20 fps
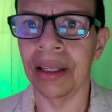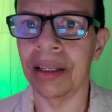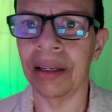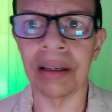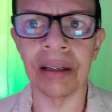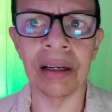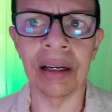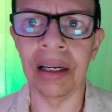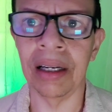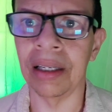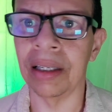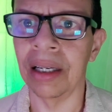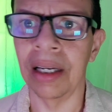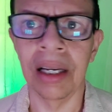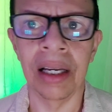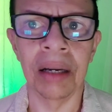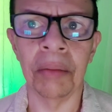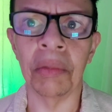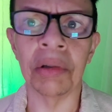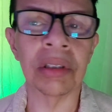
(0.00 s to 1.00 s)
They're gone.
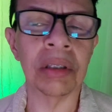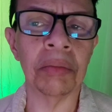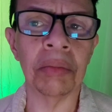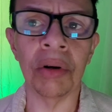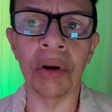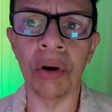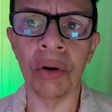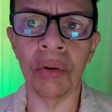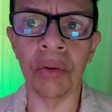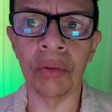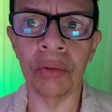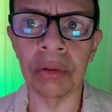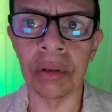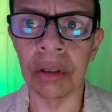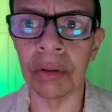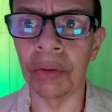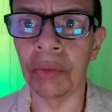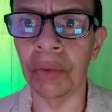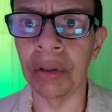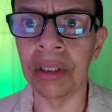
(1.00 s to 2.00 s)
Most of them are old.
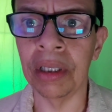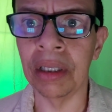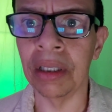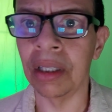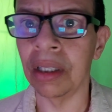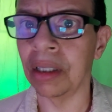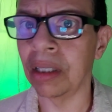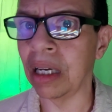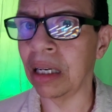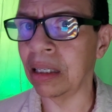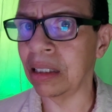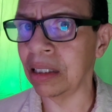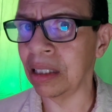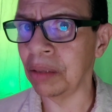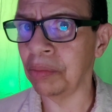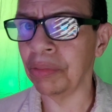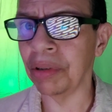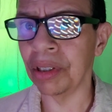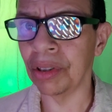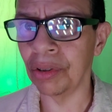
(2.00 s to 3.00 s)
I don't
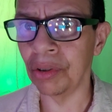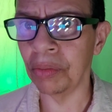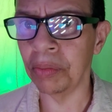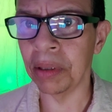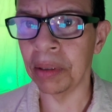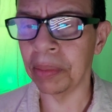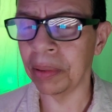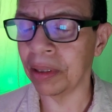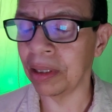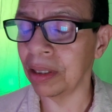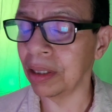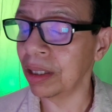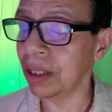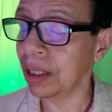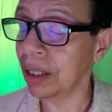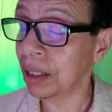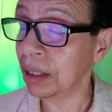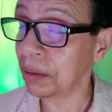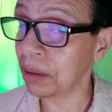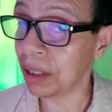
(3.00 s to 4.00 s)
say bring new people in
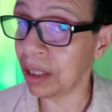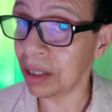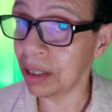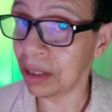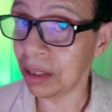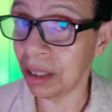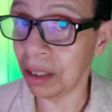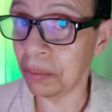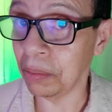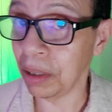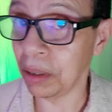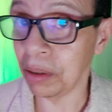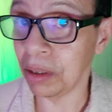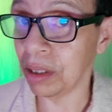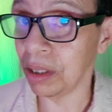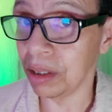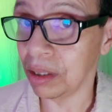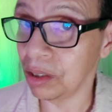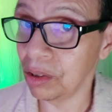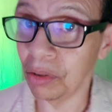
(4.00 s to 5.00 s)
because
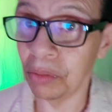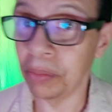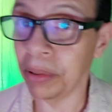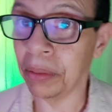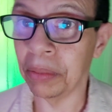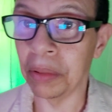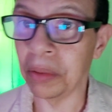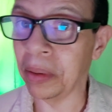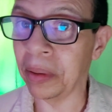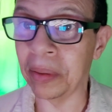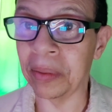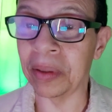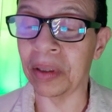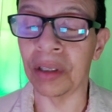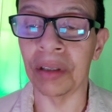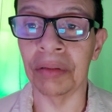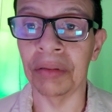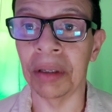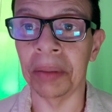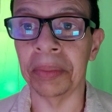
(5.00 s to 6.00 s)
new people might be
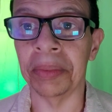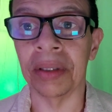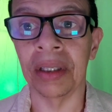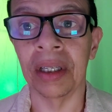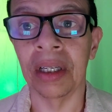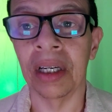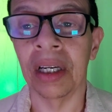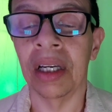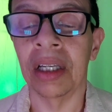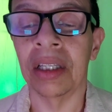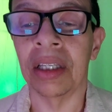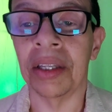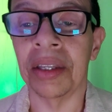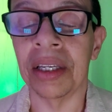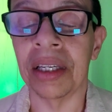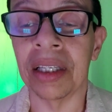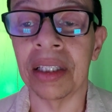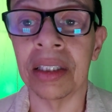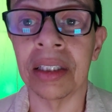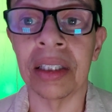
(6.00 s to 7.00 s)
corrupt. The
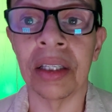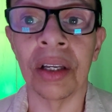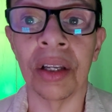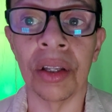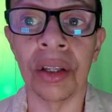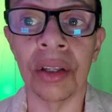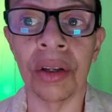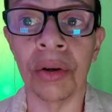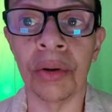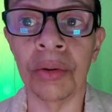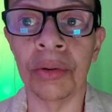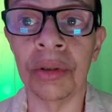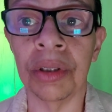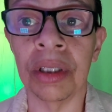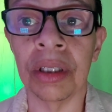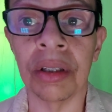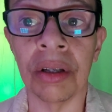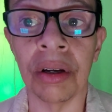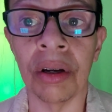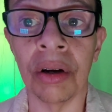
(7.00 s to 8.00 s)
thing is, the
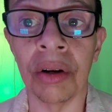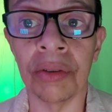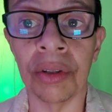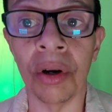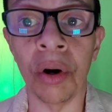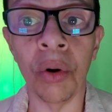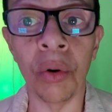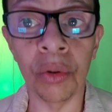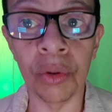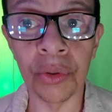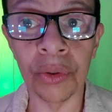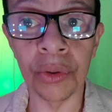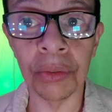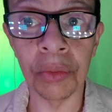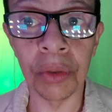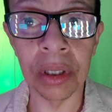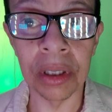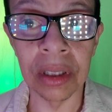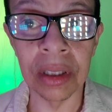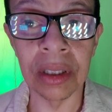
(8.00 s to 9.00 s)
older
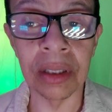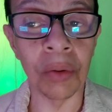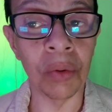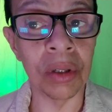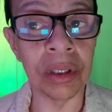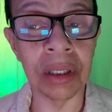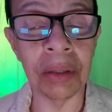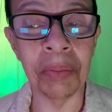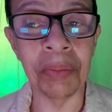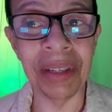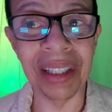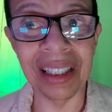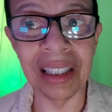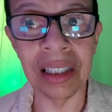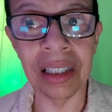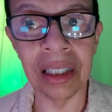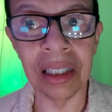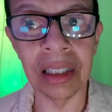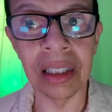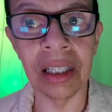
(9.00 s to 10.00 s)
ones, the ones that have been
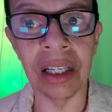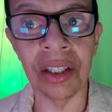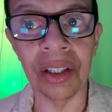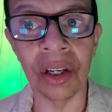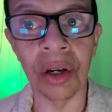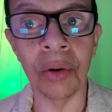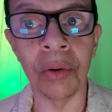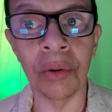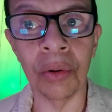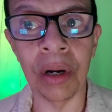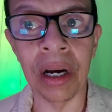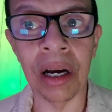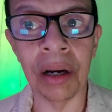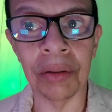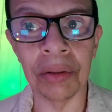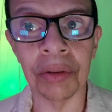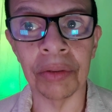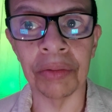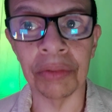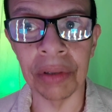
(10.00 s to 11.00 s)
in it and know
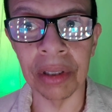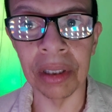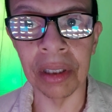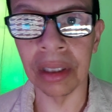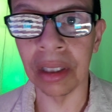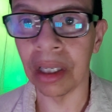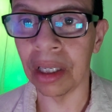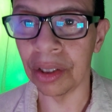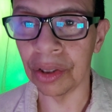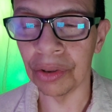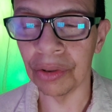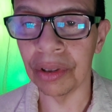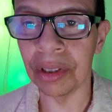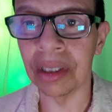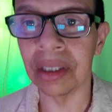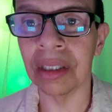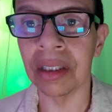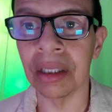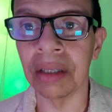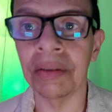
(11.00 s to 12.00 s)
how to run
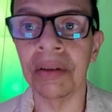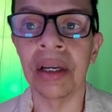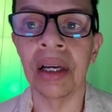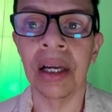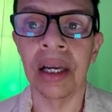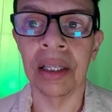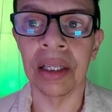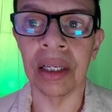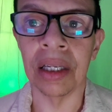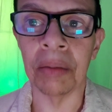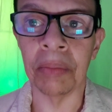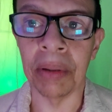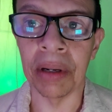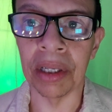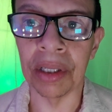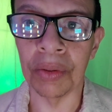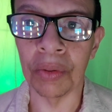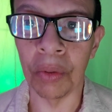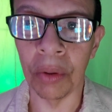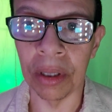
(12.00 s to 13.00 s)
countries and stuff, they're the
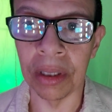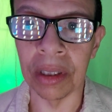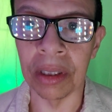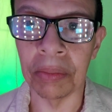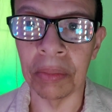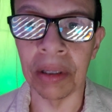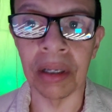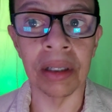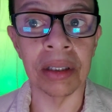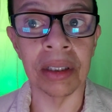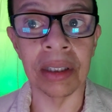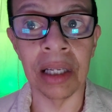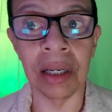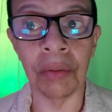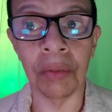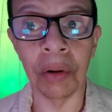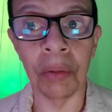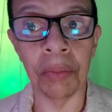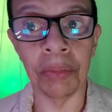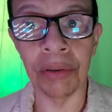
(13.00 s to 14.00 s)
best ones because they
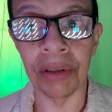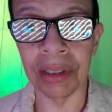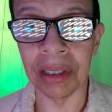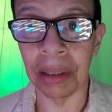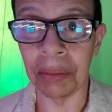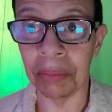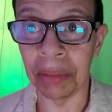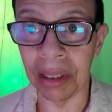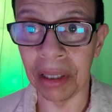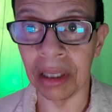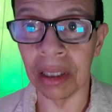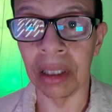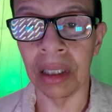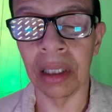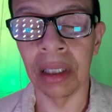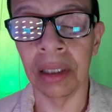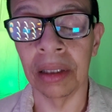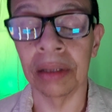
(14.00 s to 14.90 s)
won't press that button